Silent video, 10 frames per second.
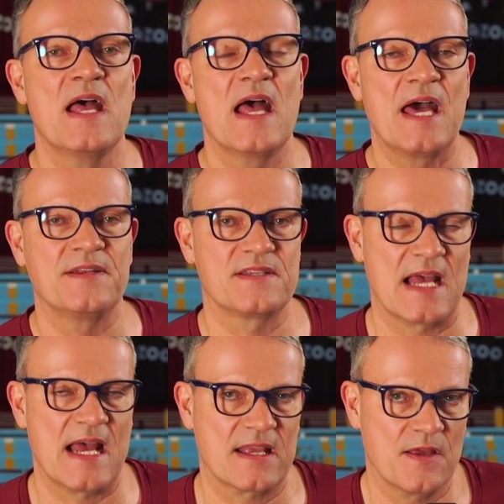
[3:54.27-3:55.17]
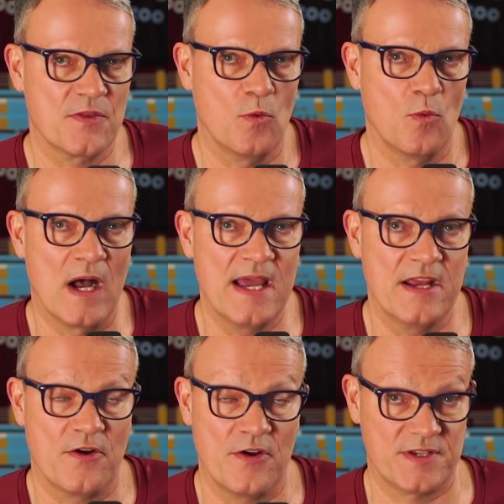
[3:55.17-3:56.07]
and attacking the wide
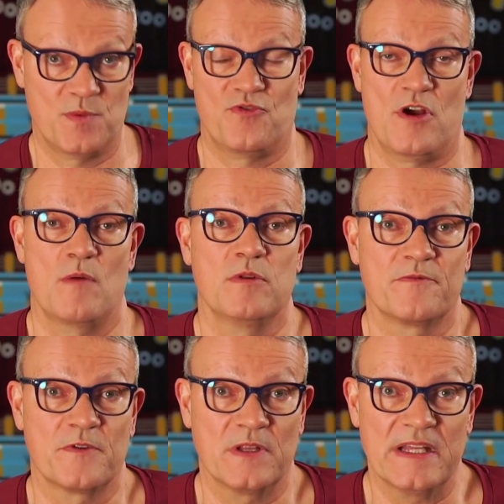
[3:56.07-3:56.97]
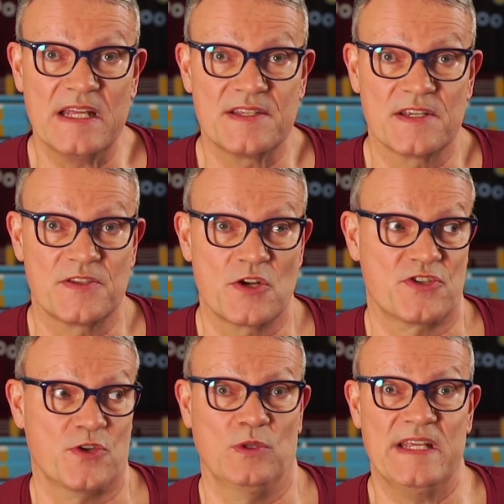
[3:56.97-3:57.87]
areas. The problem for Leeds is they're
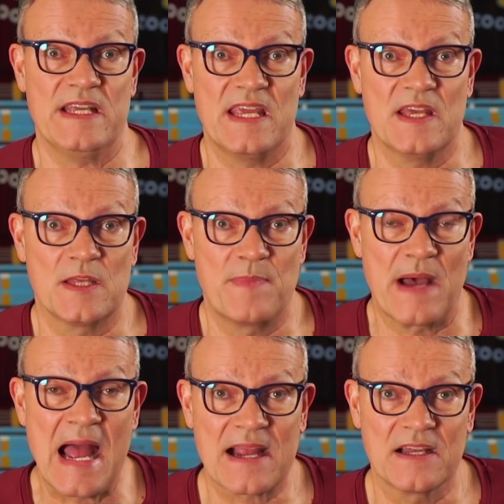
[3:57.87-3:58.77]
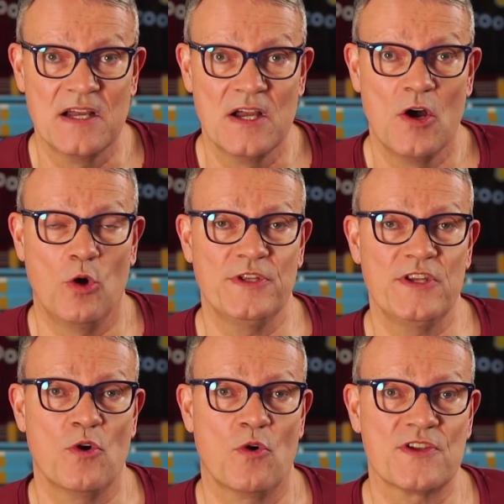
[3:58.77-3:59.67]
so leaky at the back. Only
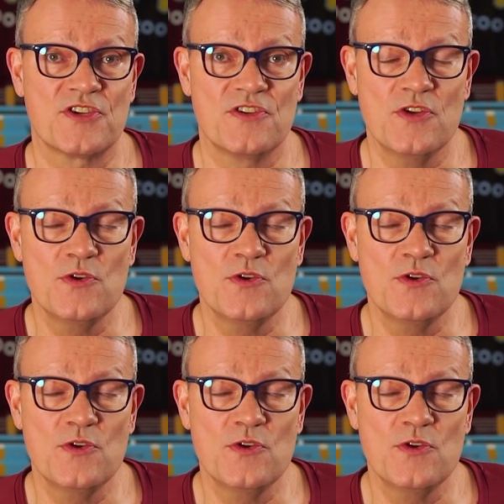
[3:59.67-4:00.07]
Norwich and